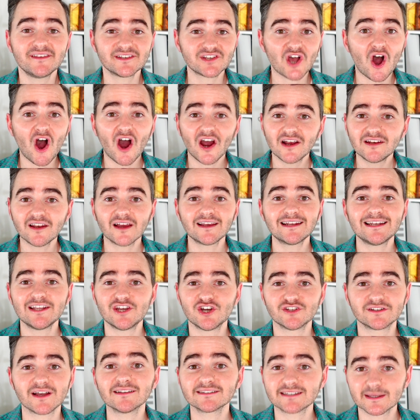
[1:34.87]
there's a high
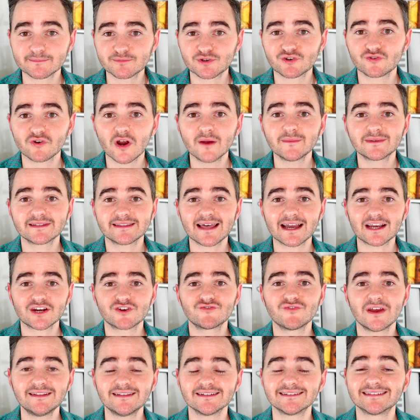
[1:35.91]
likelihood I'll subscribe to that
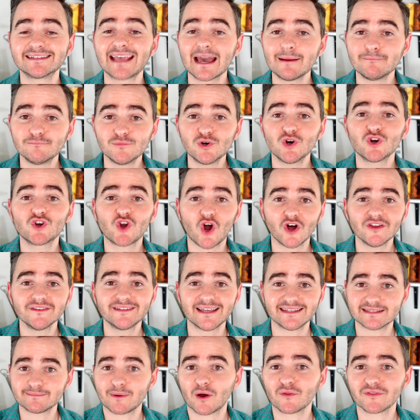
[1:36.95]
creator to get more
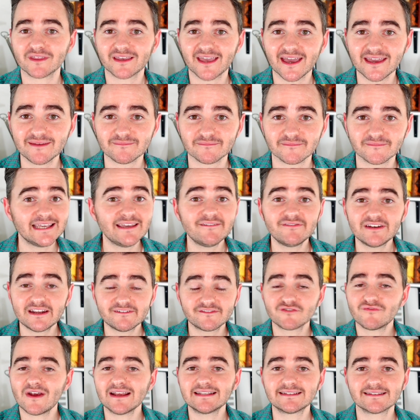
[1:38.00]
content about the game, even if
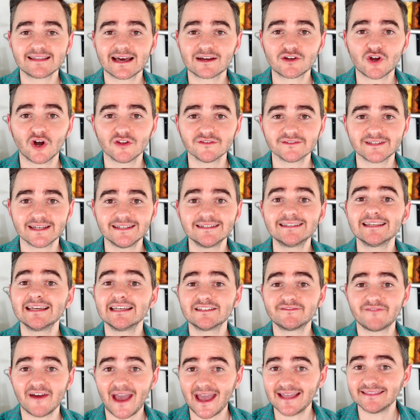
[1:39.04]
the rest of that content
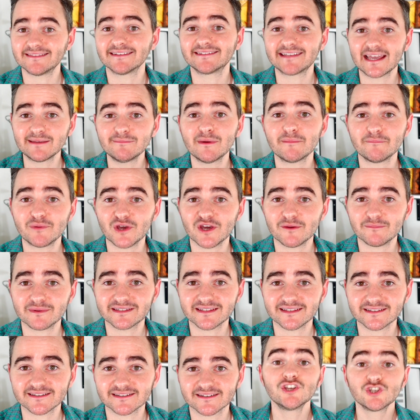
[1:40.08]
is for entertainment
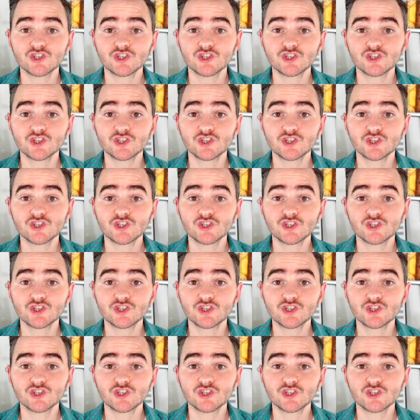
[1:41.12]
purposes.